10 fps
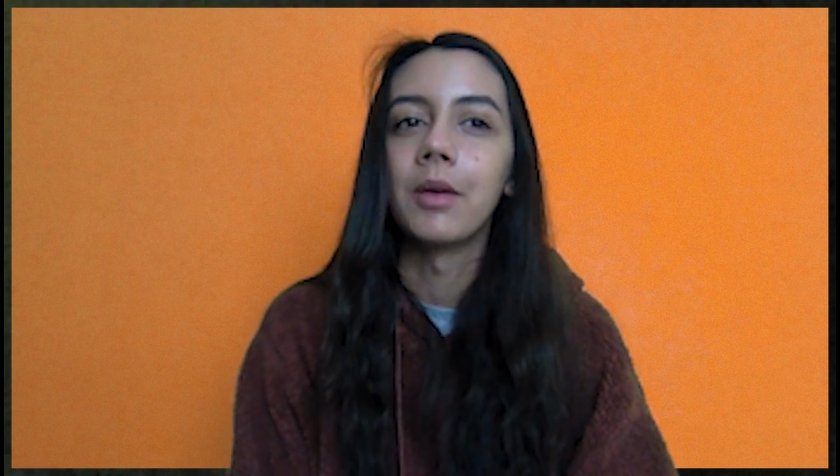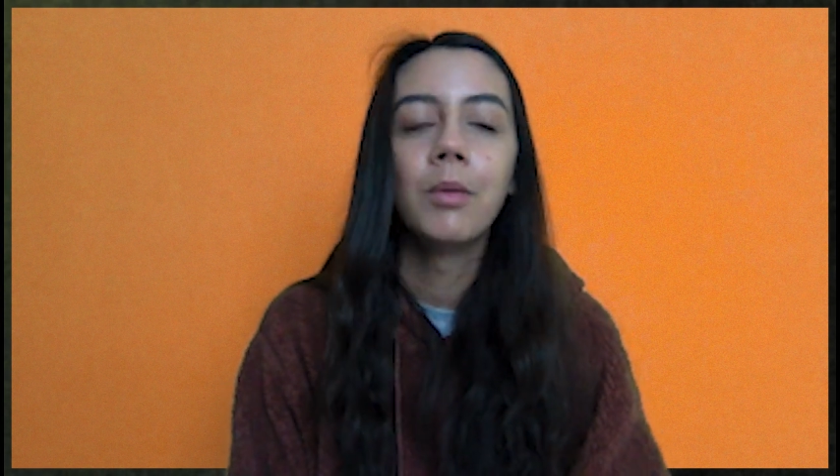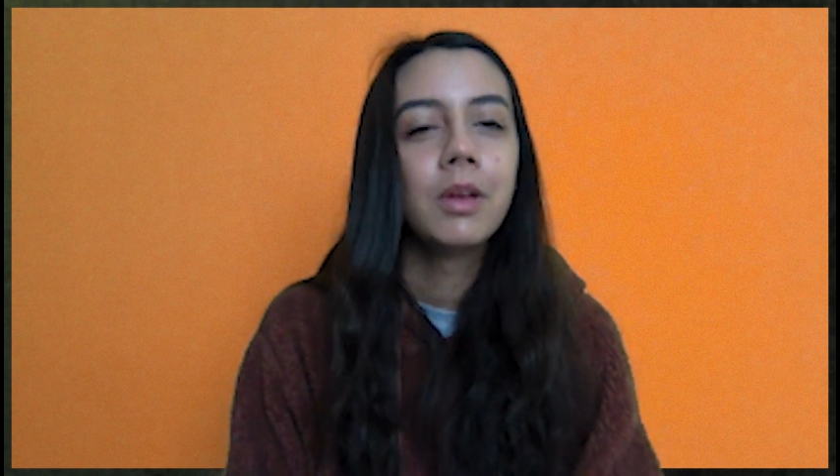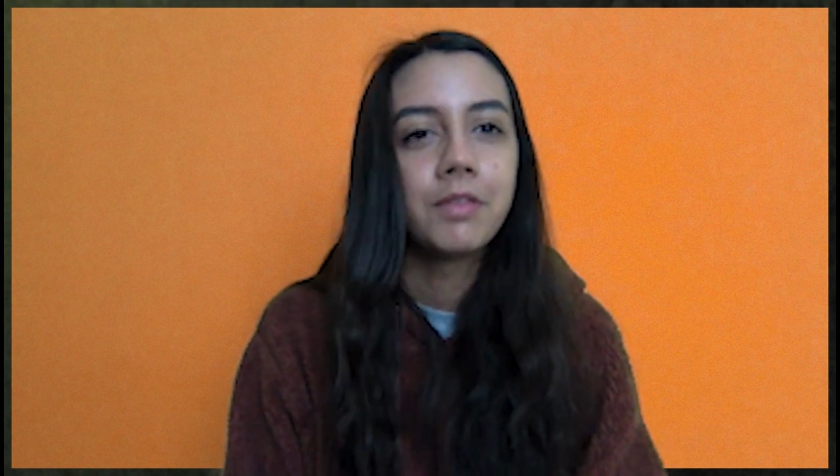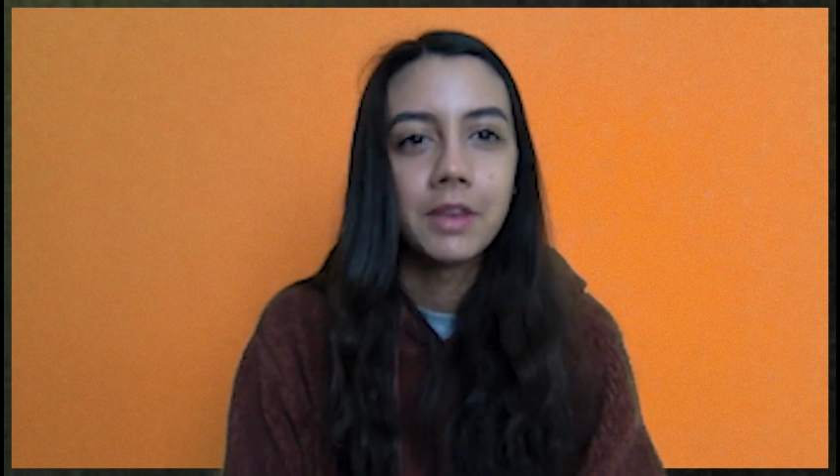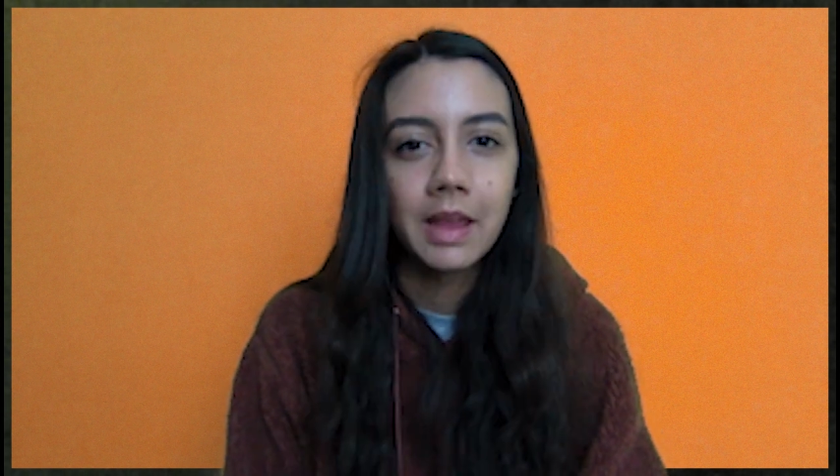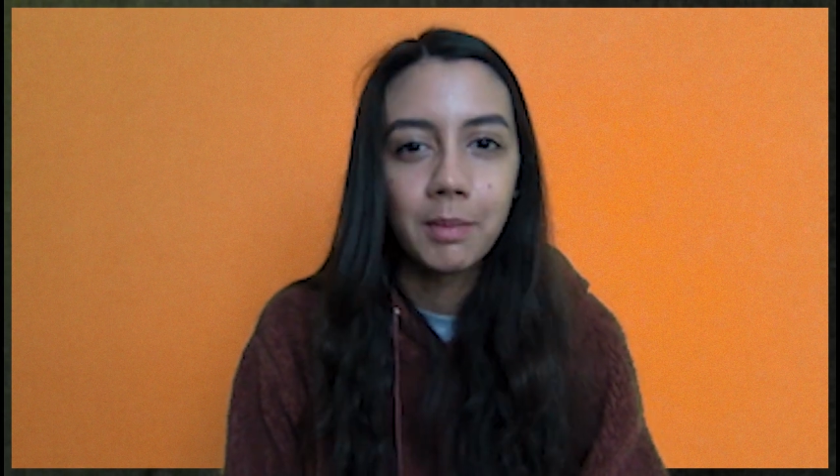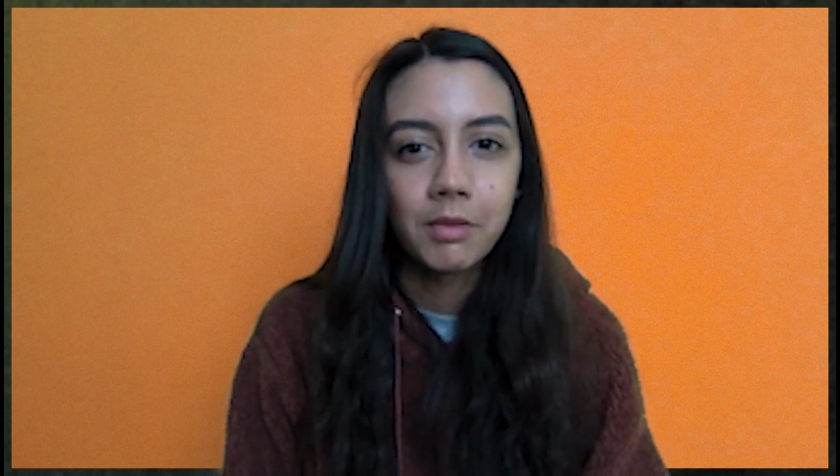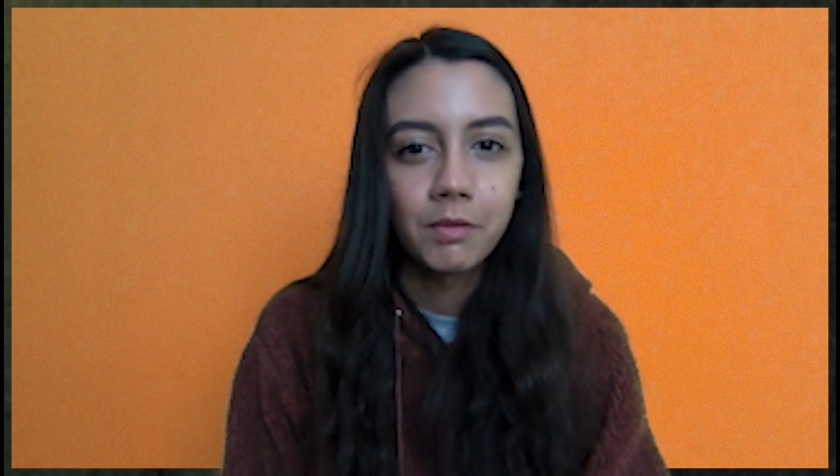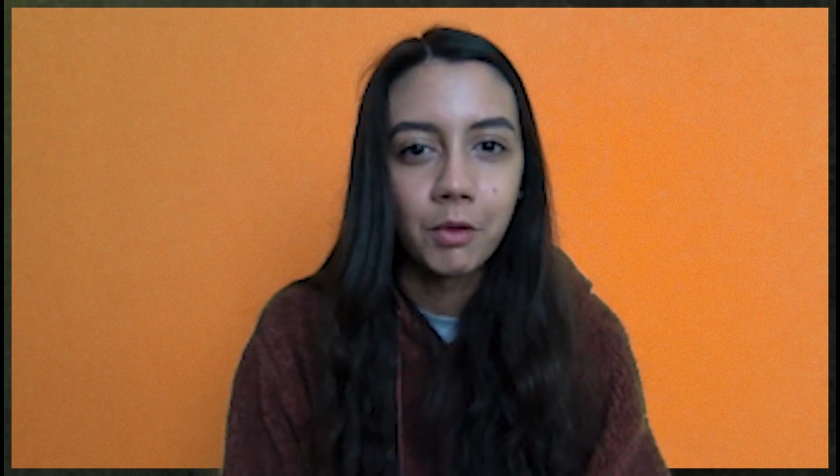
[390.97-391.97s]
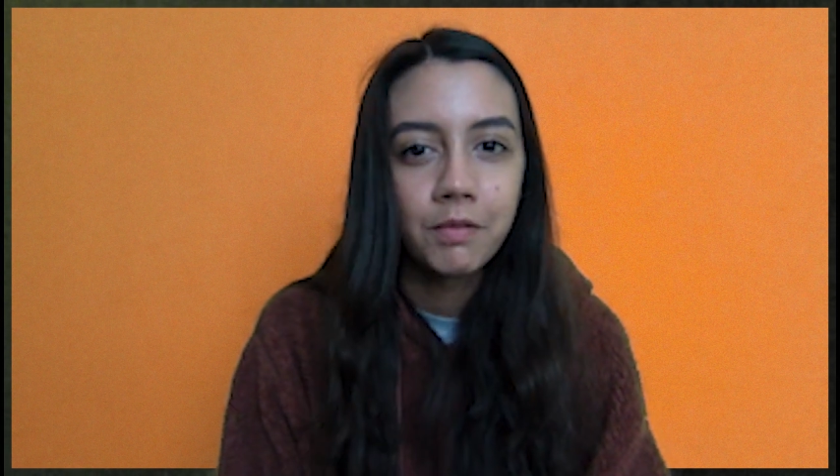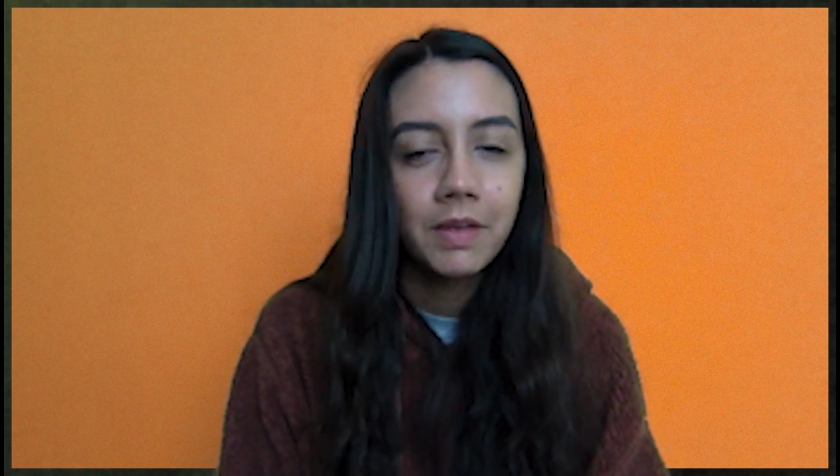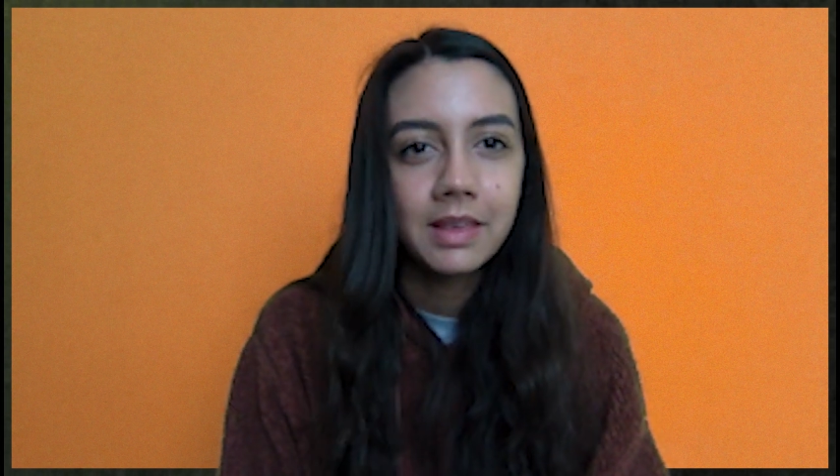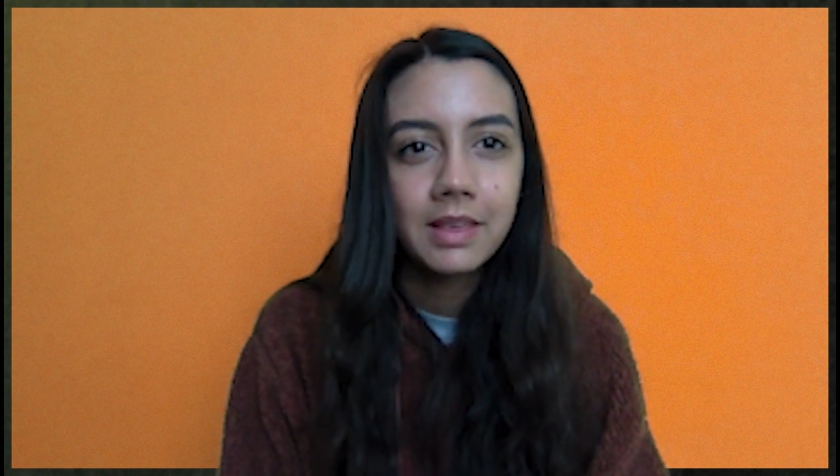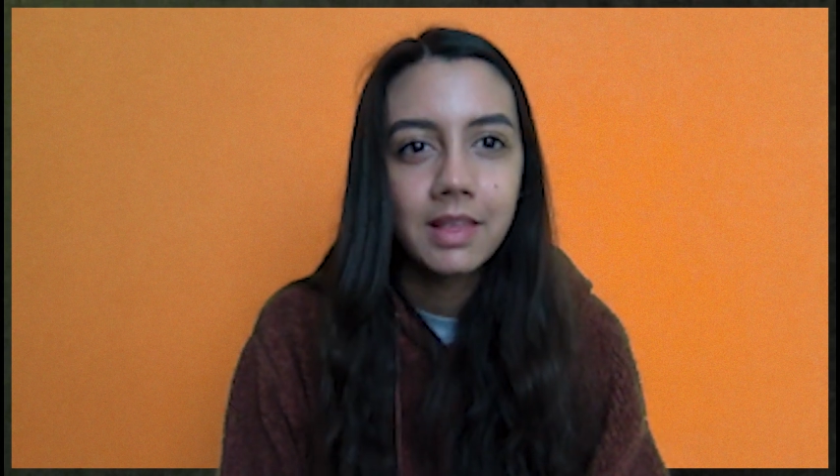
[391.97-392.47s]
all of the names of your
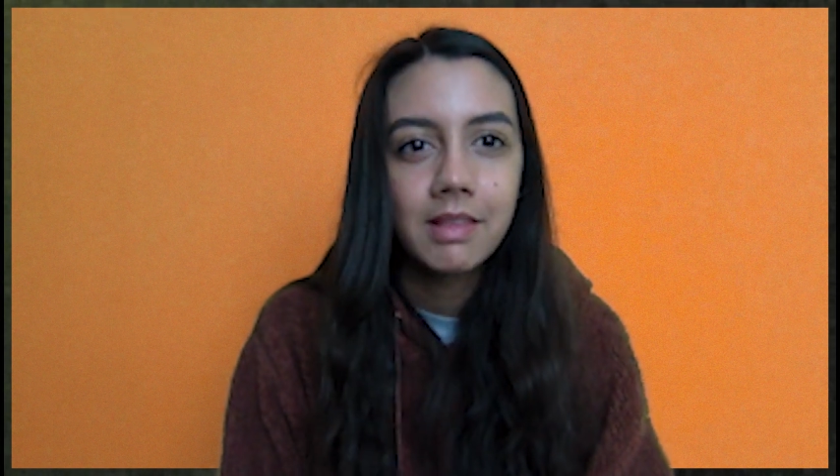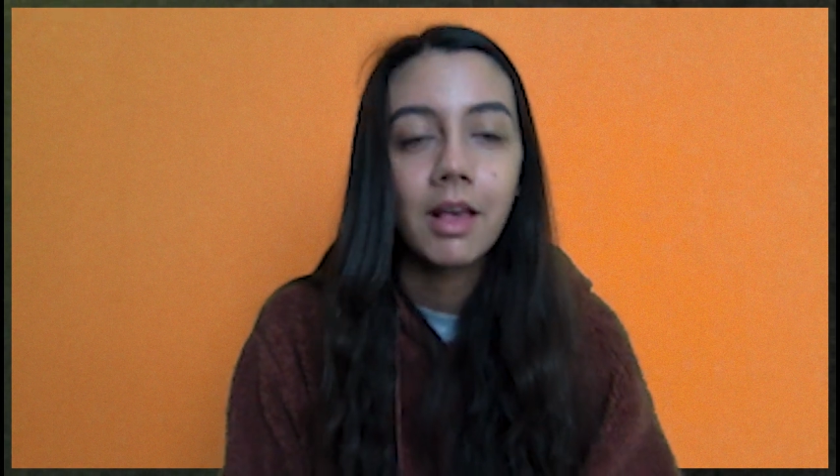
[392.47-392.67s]
fingers.